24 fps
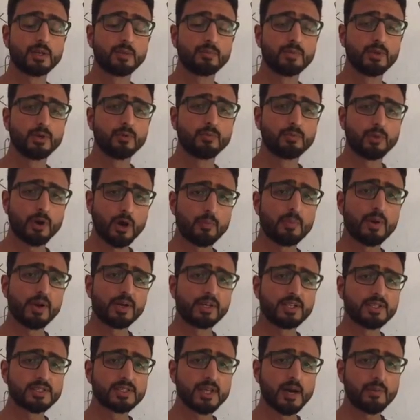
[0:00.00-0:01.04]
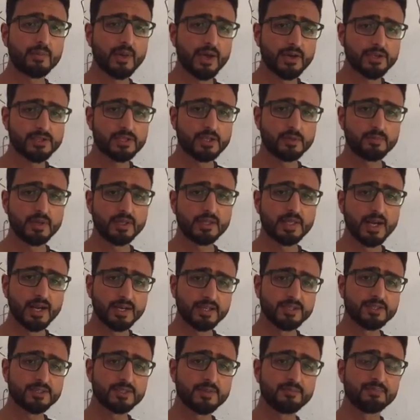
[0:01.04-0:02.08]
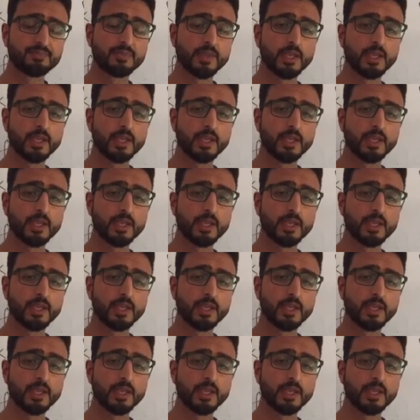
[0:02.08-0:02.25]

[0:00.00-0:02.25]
few properties of STP, that is,